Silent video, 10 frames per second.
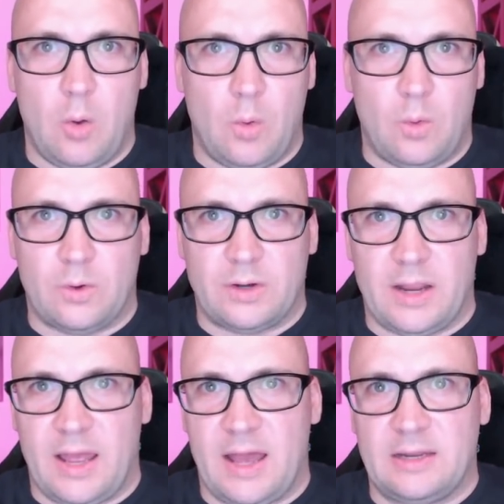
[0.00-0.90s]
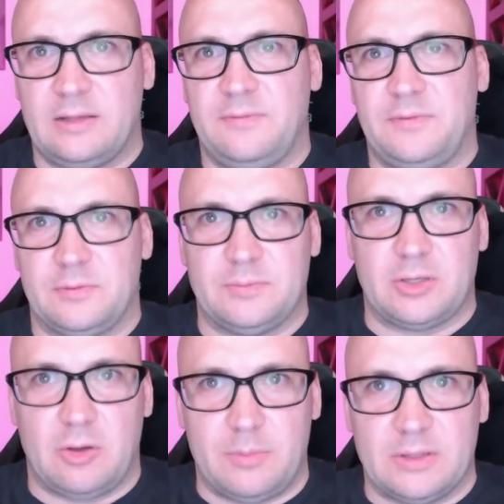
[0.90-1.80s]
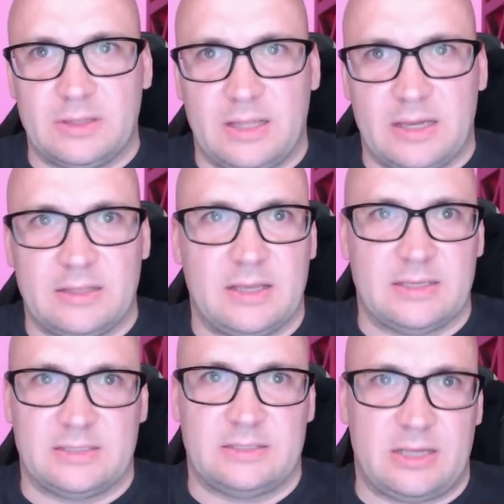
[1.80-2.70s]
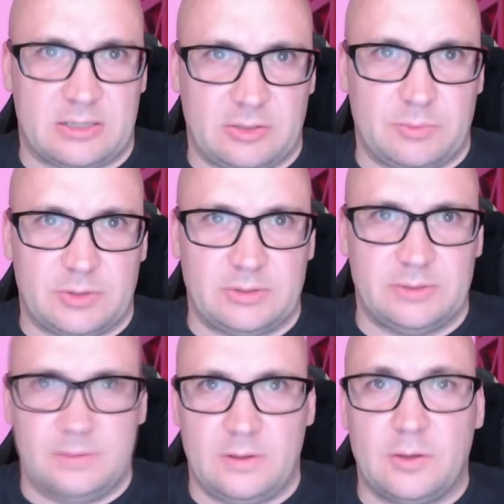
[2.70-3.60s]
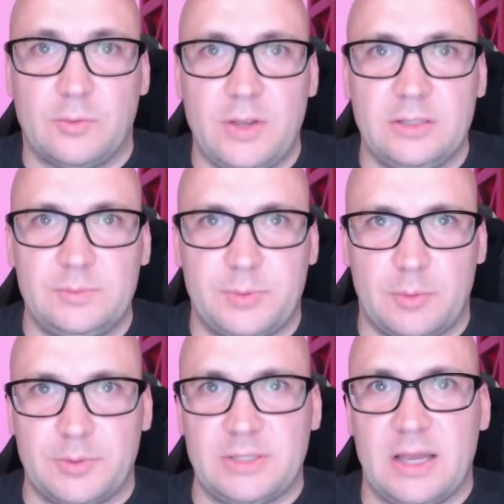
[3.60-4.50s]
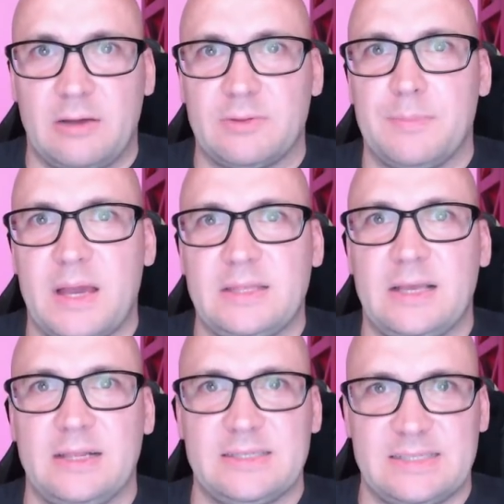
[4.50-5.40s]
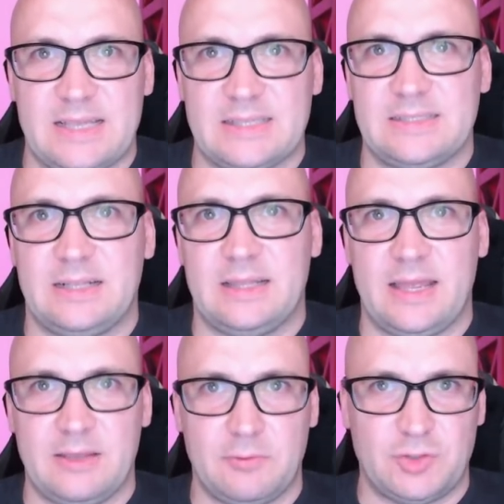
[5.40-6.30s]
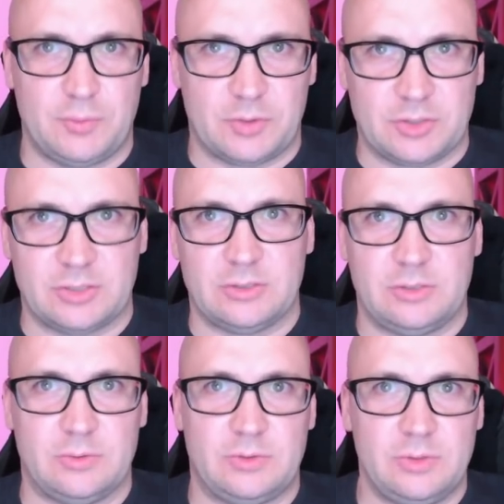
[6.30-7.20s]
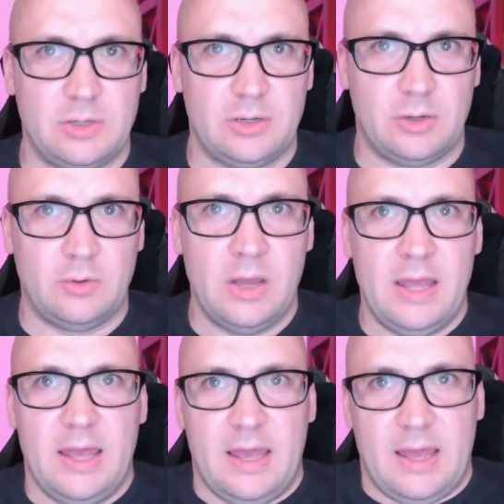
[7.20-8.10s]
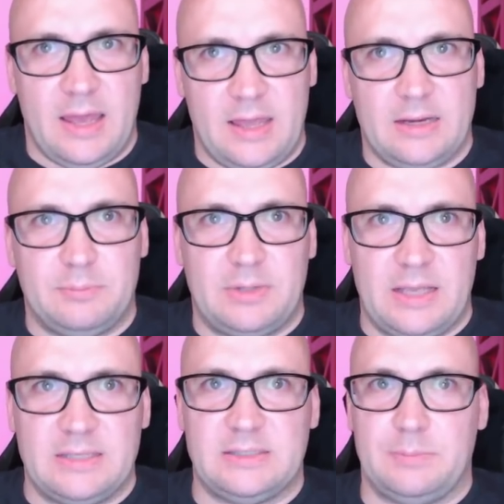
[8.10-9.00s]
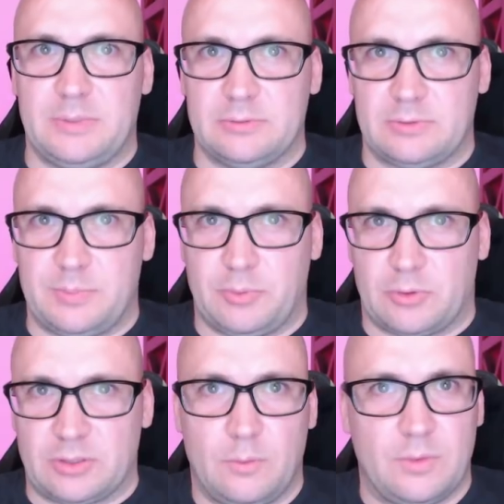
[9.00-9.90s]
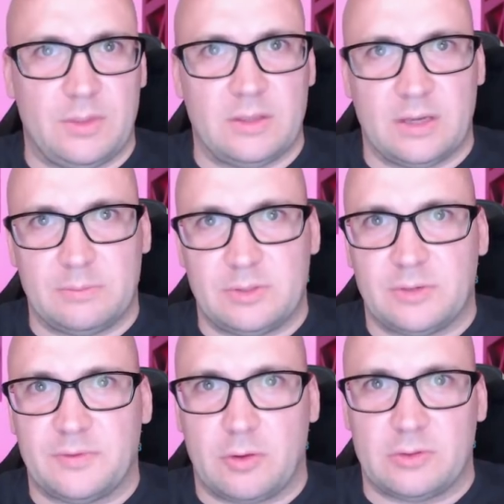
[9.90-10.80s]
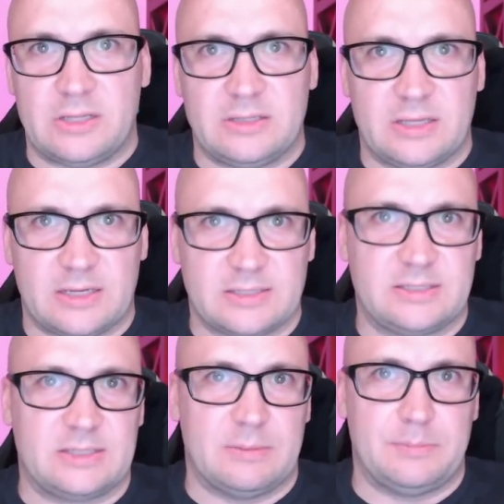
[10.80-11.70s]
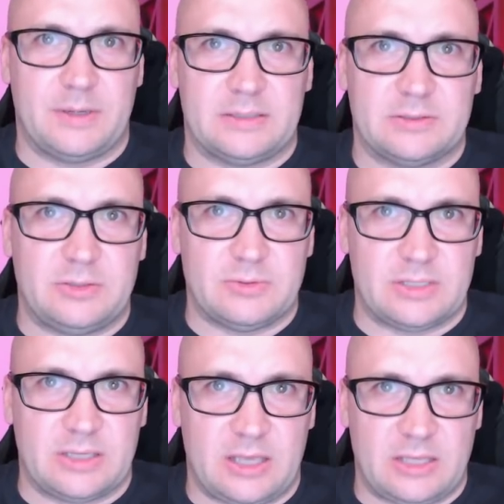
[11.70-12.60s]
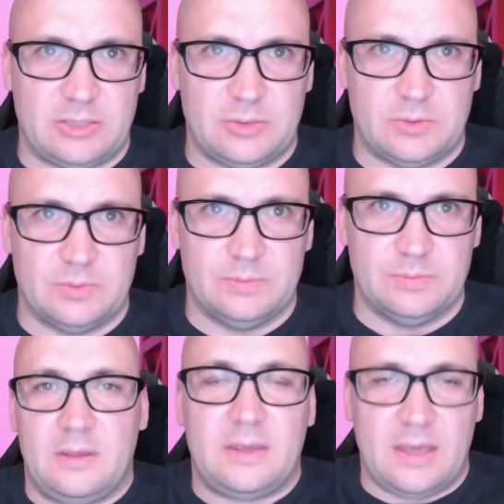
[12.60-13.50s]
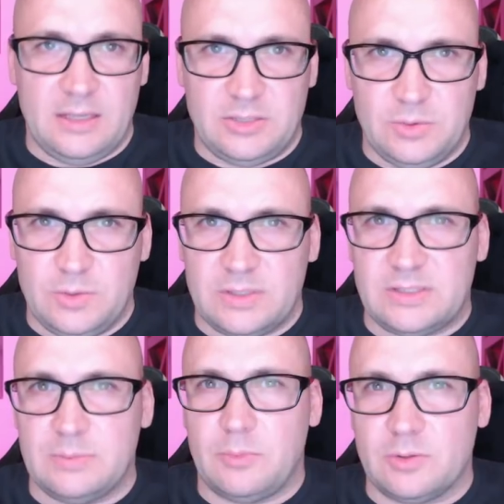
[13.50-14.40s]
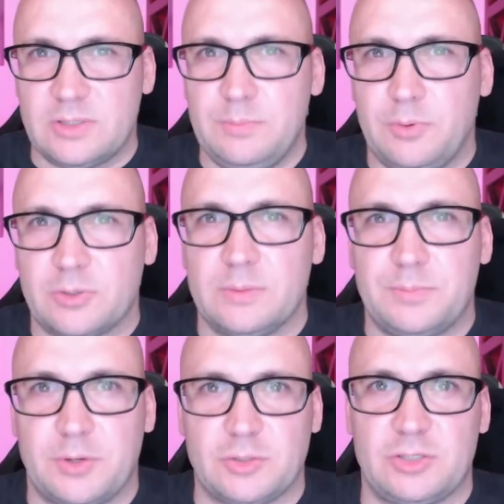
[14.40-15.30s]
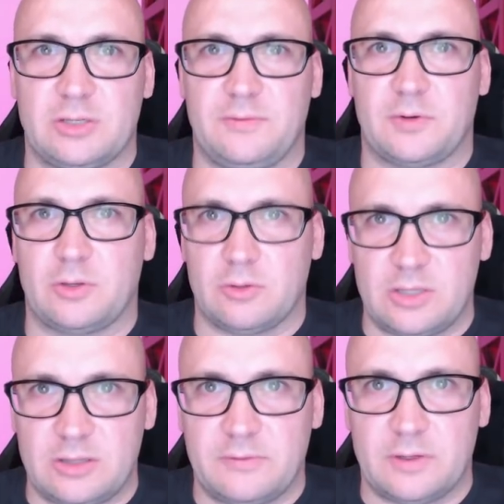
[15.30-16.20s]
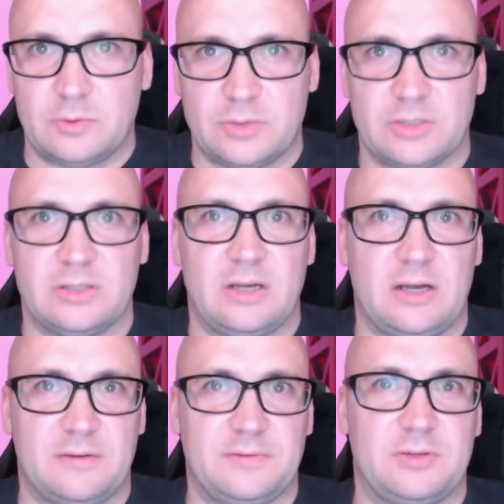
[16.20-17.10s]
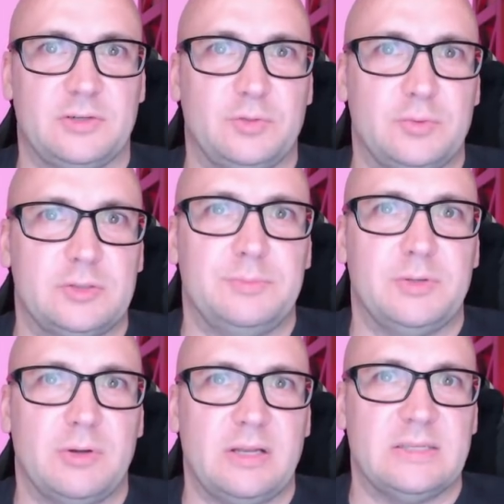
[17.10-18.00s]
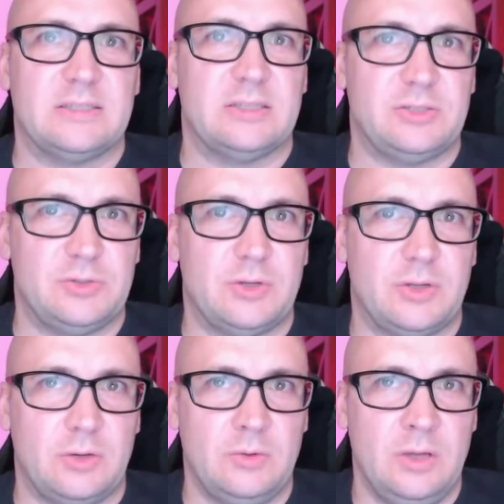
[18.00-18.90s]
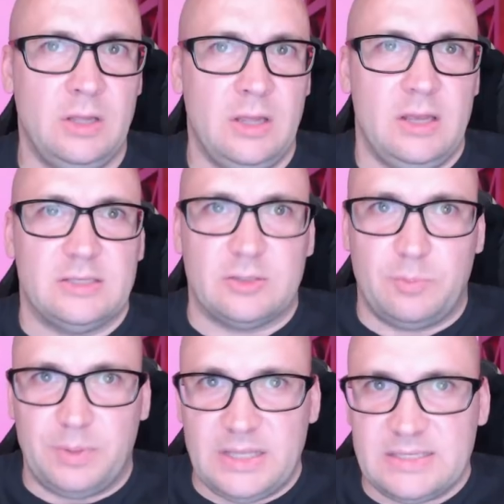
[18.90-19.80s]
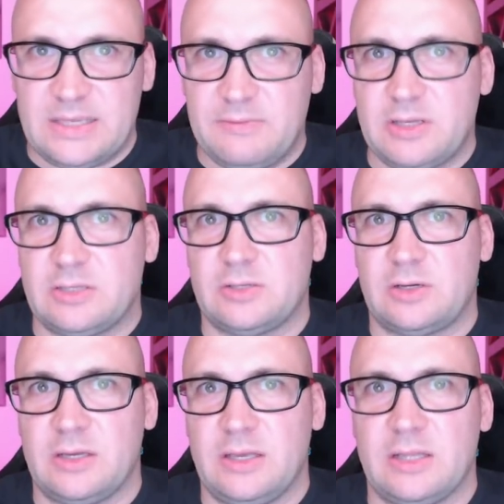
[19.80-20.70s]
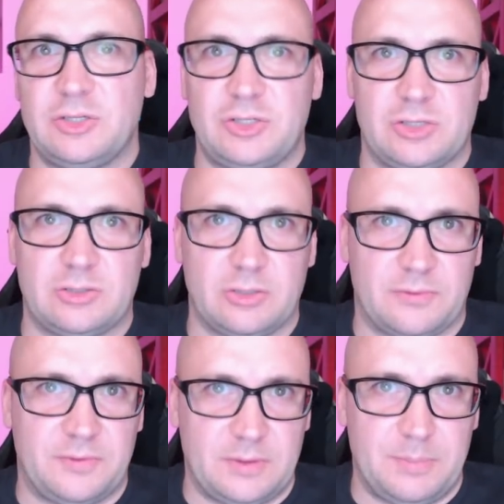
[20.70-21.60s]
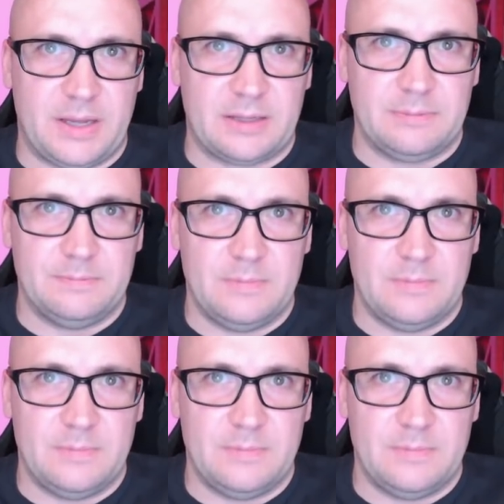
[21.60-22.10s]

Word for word: or add it from the command line as an argument. The Gradle property automatically sets the language version to 2.0 and updates the build report with the number of Kotlin tasks compiled using K2. K2 is the most important project for Kotlin evolution after it will be released in 2.0, so please give it a try and share your feedback.